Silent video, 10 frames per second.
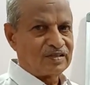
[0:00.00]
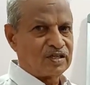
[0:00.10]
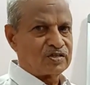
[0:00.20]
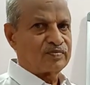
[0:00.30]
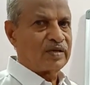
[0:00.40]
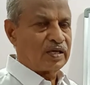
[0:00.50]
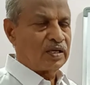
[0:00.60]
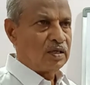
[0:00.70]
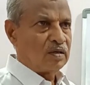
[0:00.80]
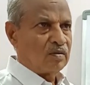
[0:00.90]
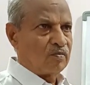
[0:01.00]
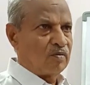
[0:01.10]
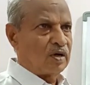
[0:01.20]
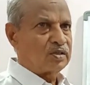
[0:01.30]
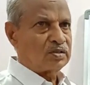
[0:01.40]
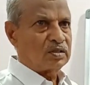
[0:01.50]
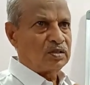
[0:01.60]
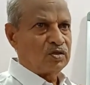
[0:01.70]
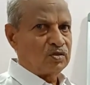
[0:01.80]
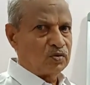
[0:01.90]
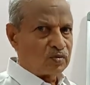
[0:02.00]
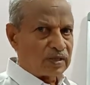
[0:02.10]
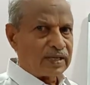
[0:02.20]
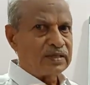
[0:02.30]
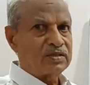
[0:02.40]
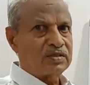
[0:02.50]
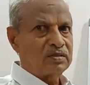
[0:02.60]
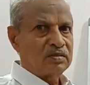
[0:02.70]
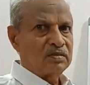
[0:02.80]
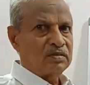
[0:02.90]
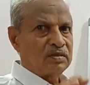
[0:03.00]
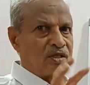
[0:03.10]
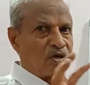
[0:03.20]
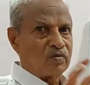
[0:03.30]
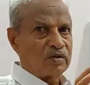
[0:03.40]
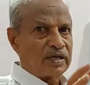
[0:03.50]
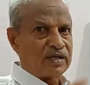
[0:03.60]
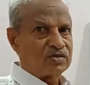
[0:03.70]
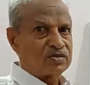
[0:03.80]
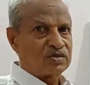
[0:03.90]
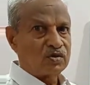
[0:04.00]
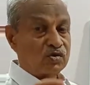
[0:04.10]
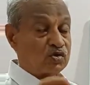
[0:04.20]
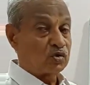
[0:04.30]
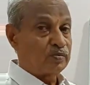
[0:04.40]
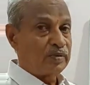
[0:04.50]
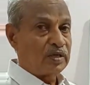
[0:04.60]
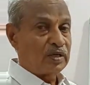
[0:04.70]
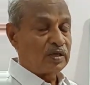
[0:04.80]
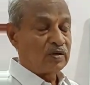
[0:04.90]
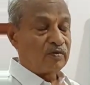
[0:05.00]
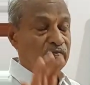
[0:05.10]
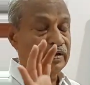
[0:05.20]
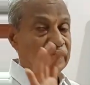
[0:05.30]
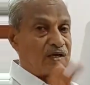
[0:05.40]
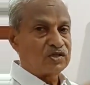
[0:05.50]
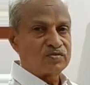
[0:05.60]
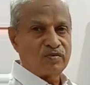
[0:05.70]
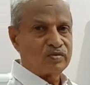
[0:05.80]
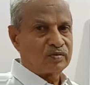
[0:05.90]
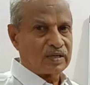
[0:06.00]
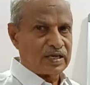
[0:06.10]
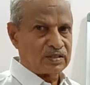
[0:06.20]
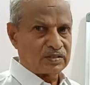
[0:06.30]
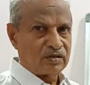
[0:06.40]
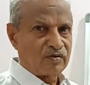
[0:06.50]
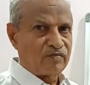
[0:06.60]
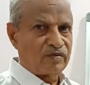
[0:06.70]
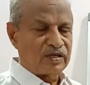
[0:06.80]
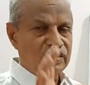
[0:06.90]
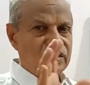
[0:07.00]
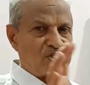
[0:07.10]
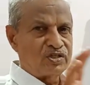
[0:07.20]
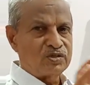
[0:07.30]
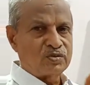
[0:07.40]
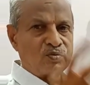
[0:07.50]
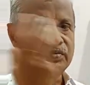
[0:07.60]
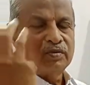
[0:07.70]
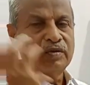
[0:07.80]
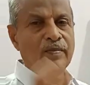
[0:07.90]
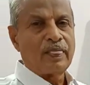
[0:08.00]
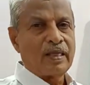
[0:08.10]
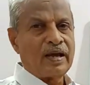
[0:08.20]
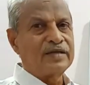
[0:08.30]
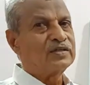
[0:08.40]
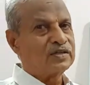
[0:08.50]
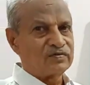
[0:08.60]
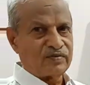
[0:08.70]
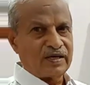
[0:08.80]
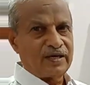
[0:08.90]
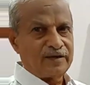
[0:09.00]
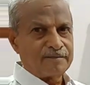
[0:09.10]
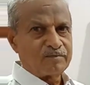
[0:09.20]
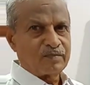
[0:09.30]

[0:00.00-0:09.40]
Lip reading: That's why what you write, the outlines should be very legible to write, very easy to identify.